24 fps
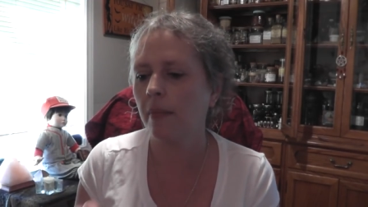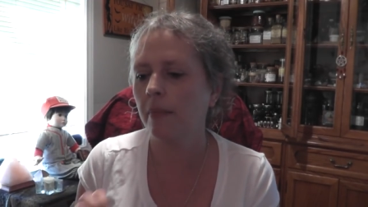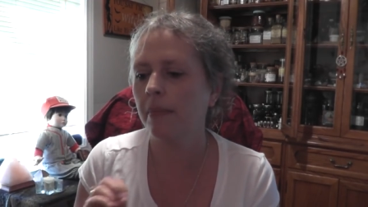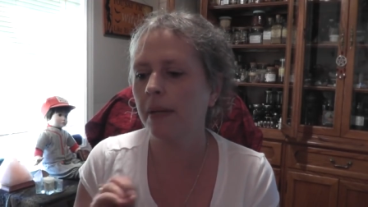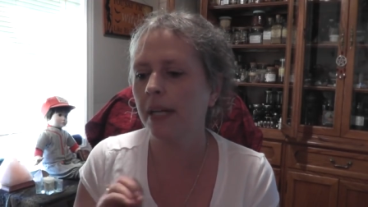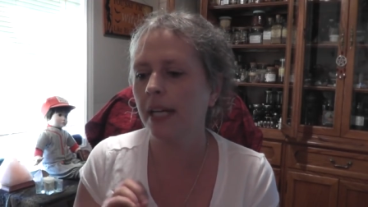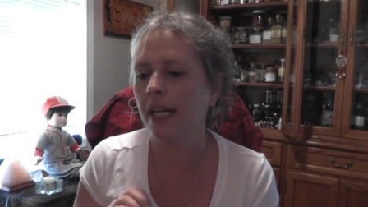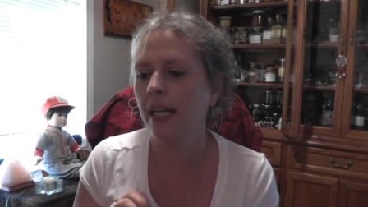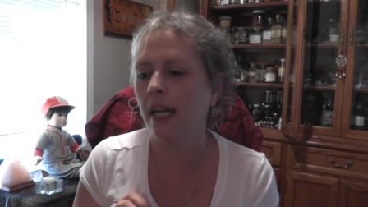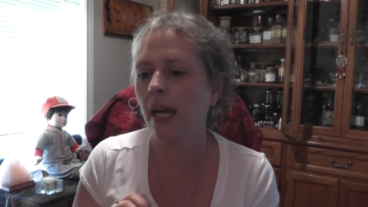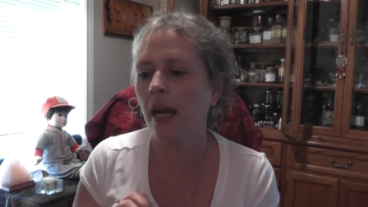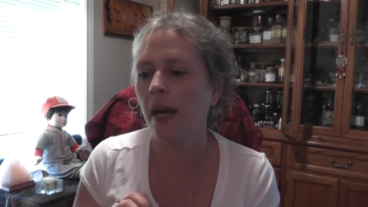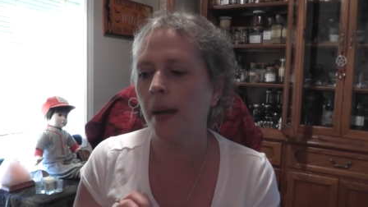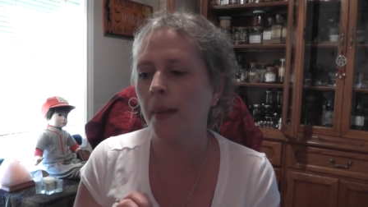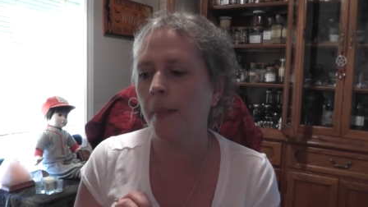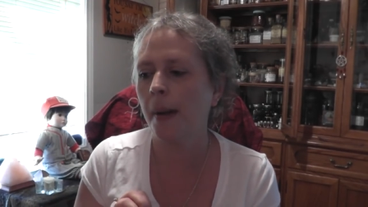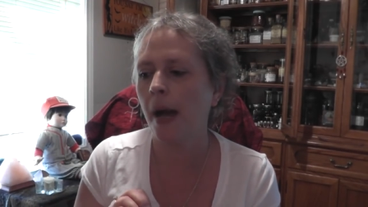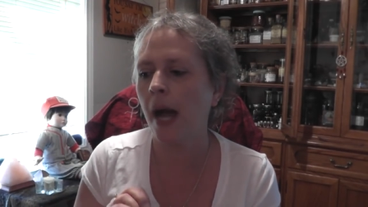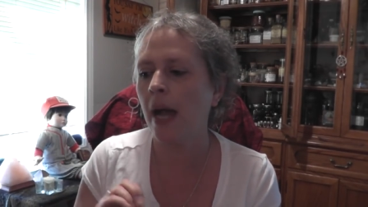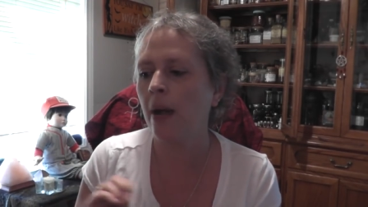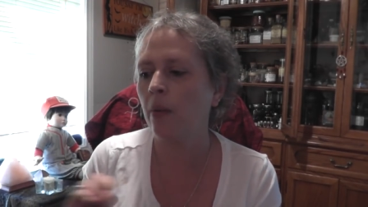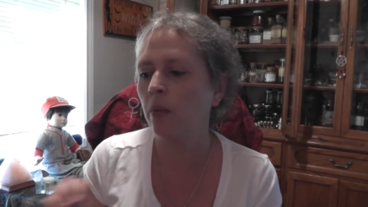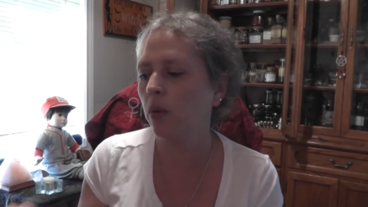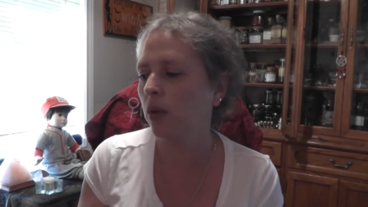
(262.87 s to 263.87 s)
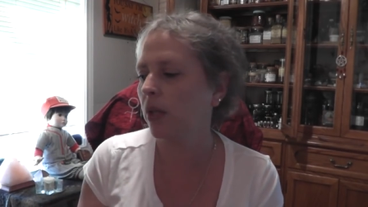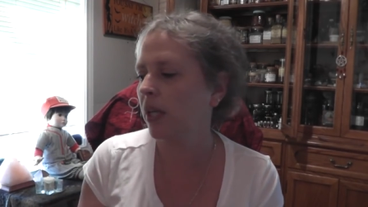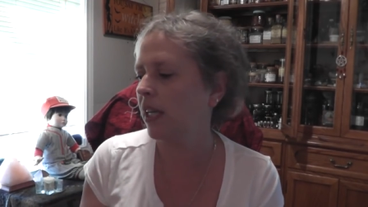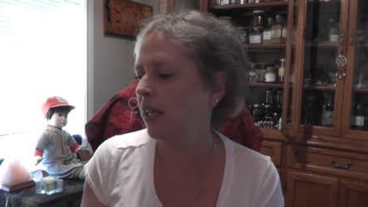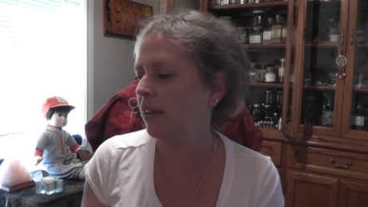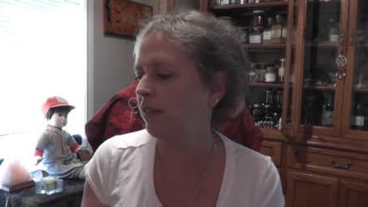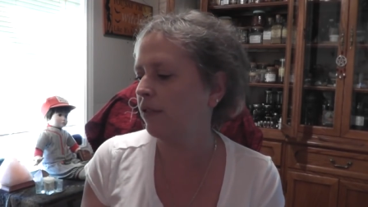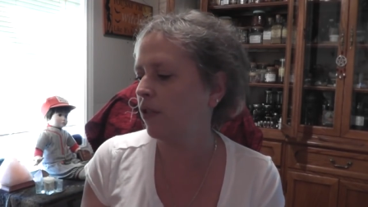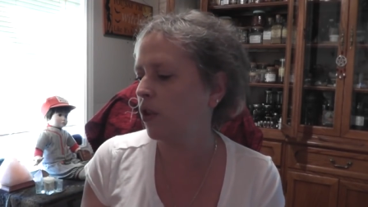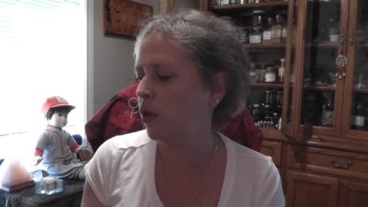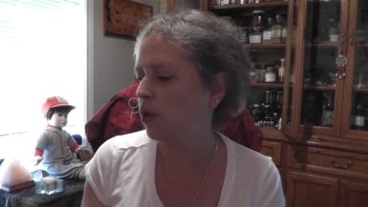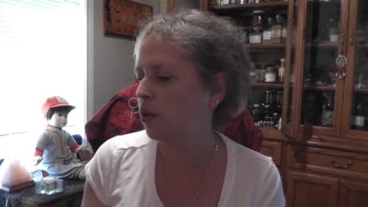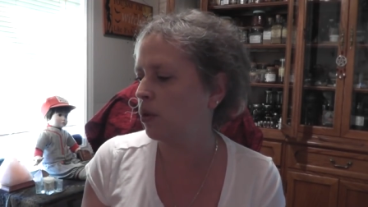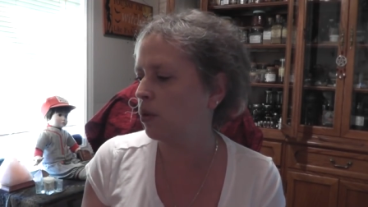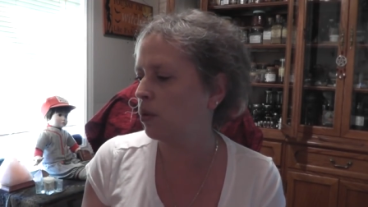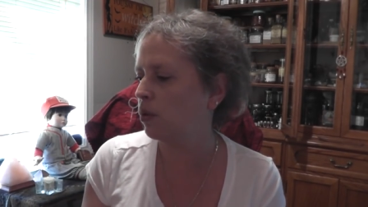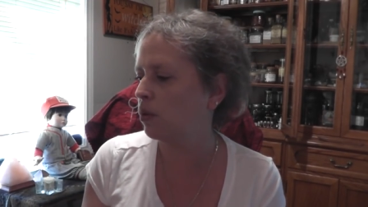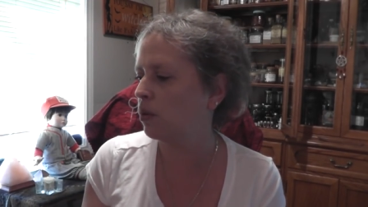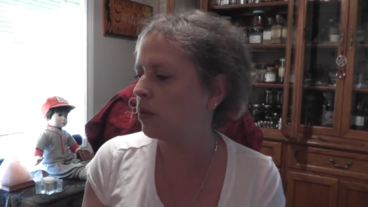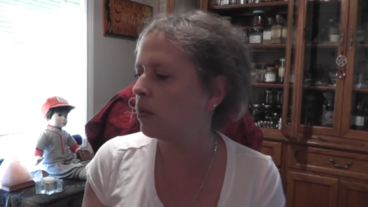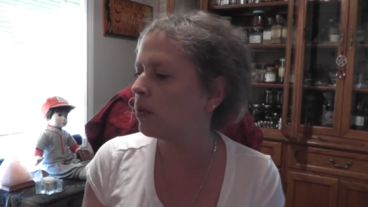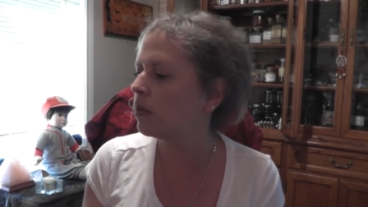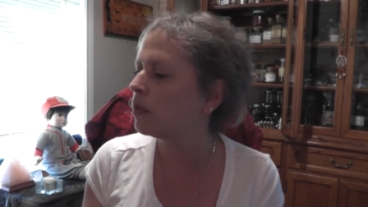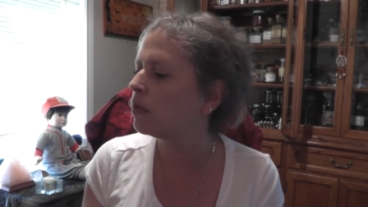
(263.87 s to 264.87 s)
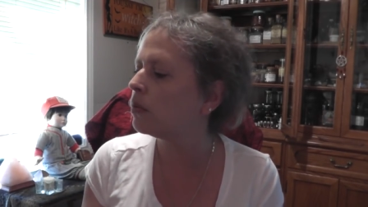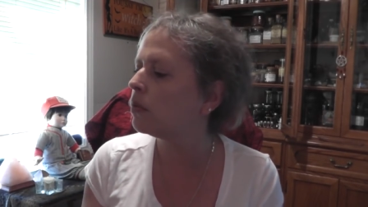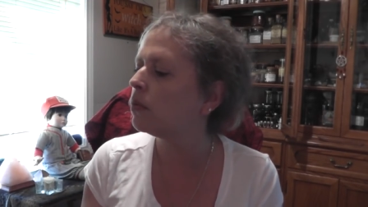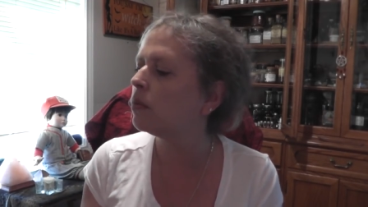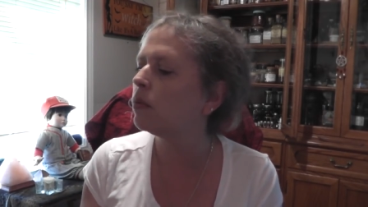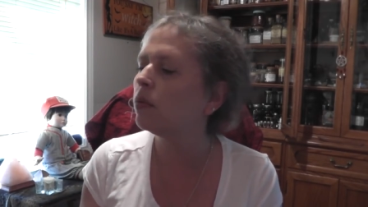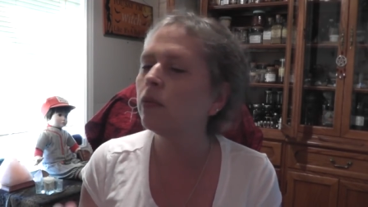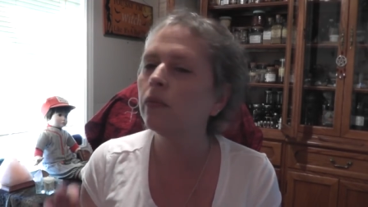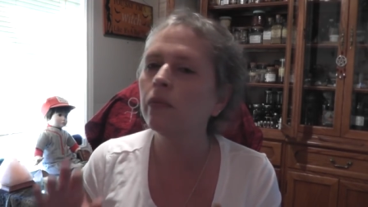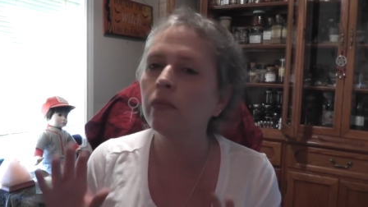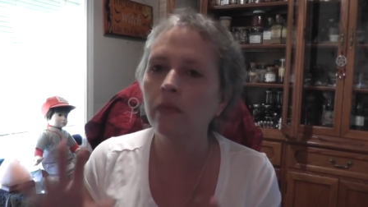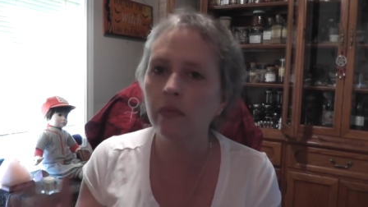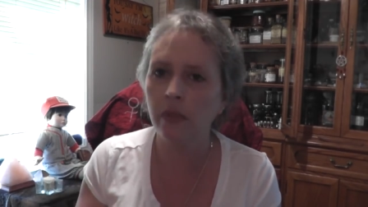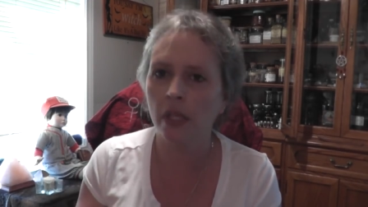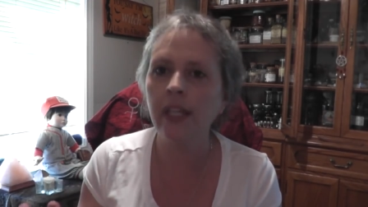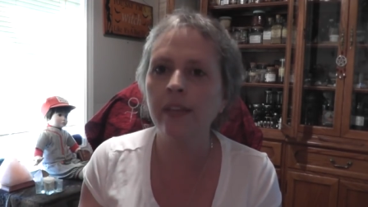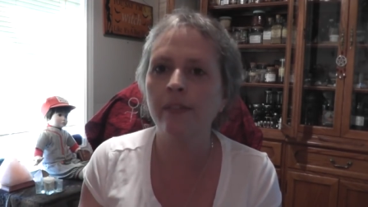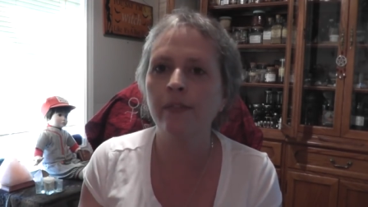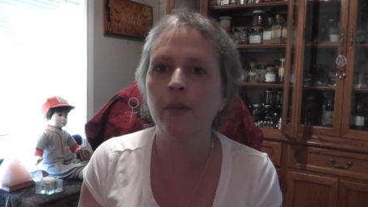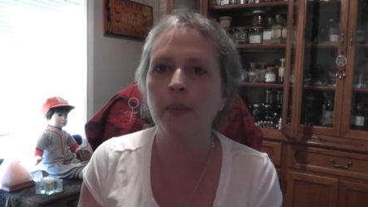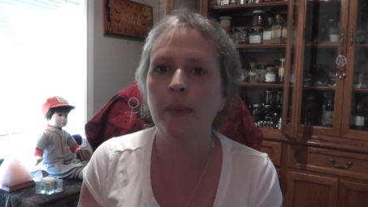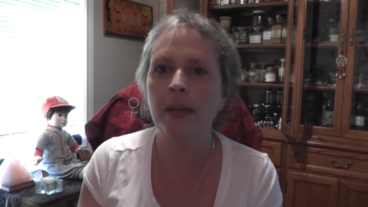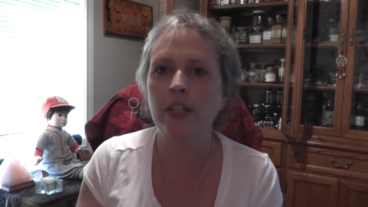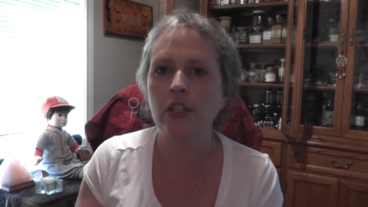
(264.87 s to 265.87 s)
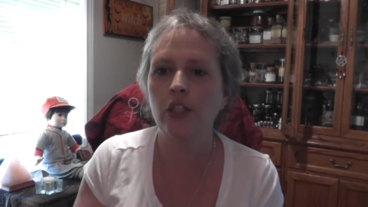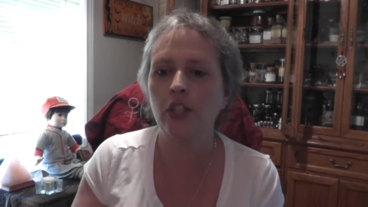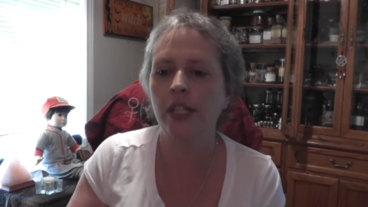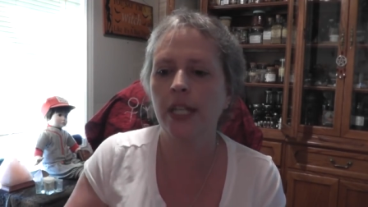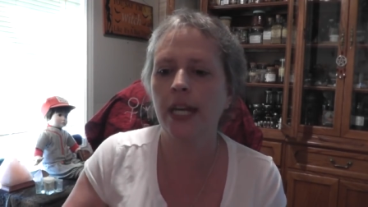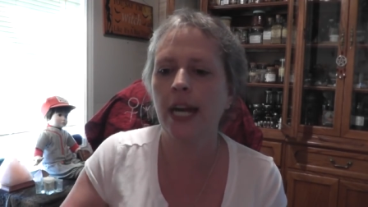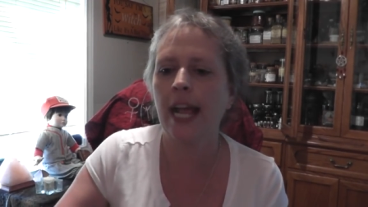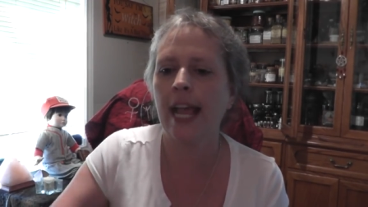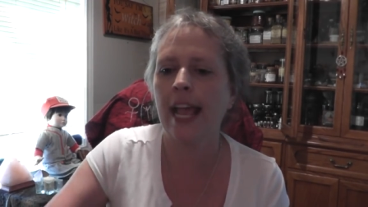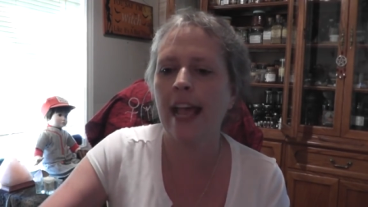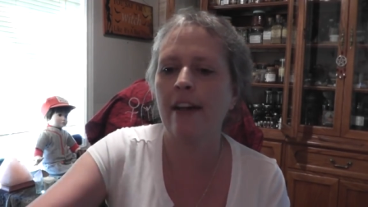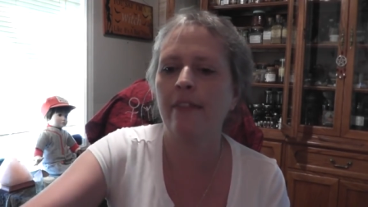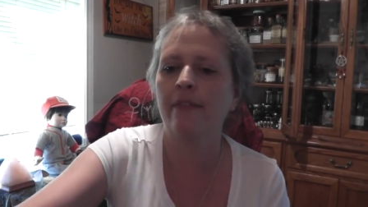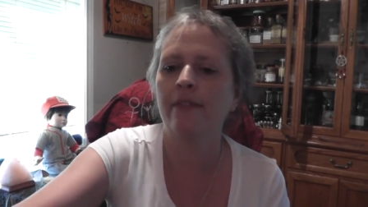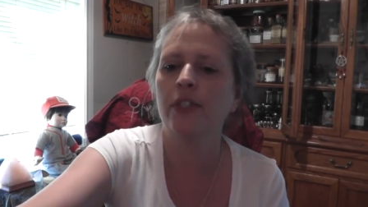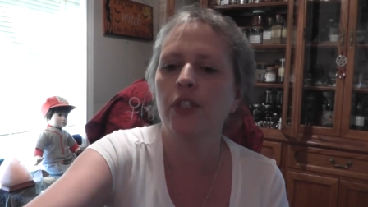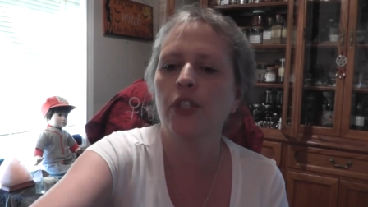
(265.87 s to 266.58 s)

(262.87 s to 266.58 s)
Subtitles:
but I will give you the information that I have.